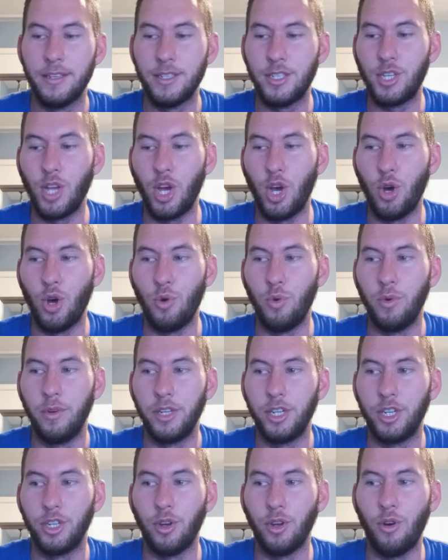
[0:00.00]
So
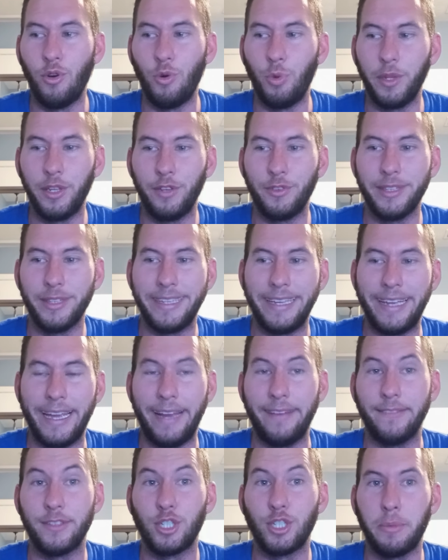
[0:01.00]
you only really
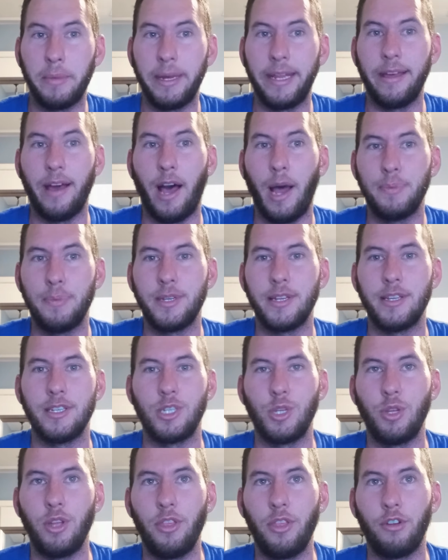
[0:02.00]
have so many
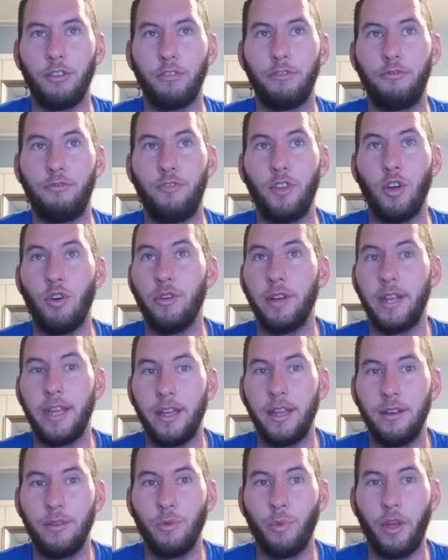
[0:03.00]
options. You either fill it
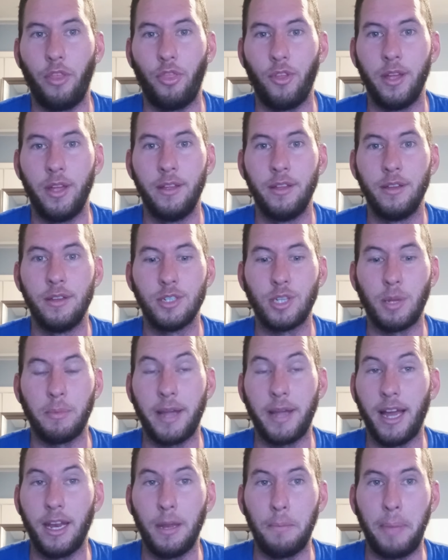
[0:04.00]
in with
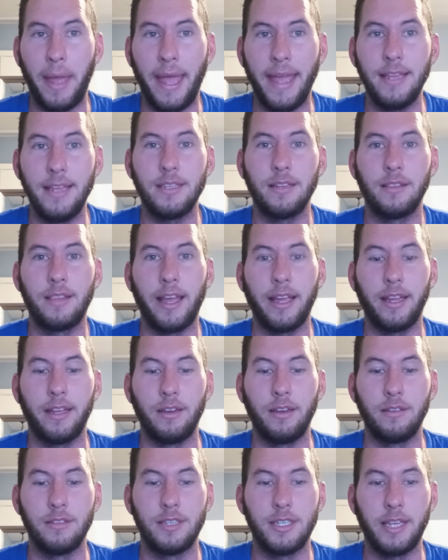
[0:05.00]
some kind of paint that
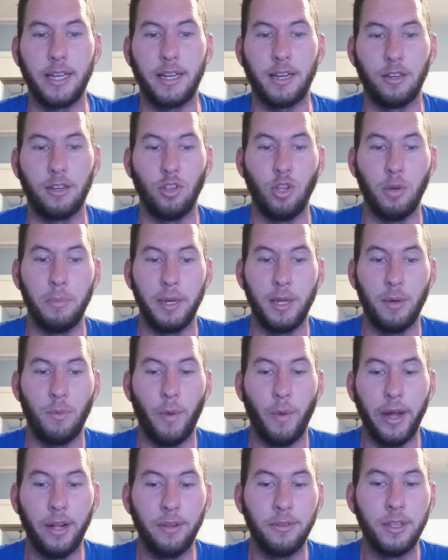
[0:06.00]
can stick on
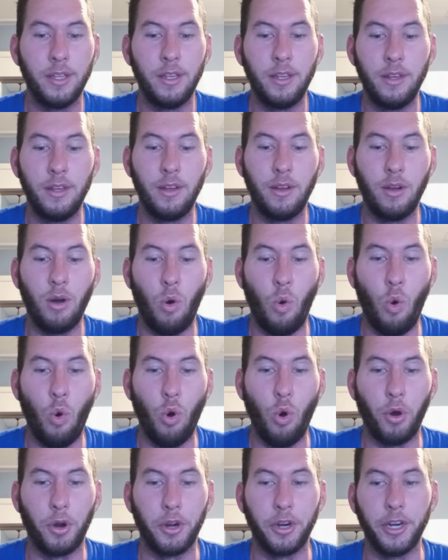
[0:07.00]
aluminum well,
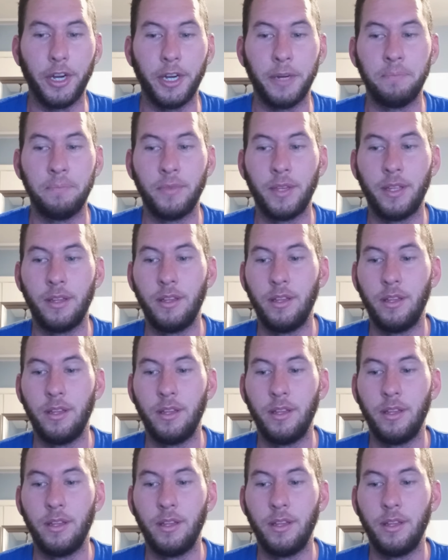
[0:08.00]
or